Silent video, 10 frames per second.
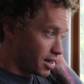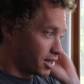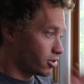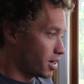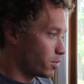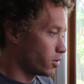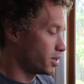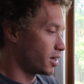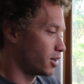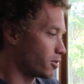I tried
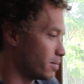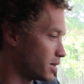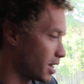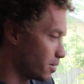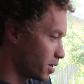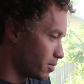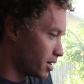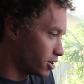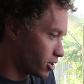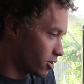posting on your website, but I'm
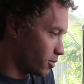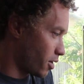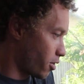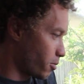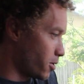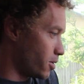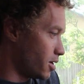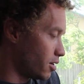not sure it went through.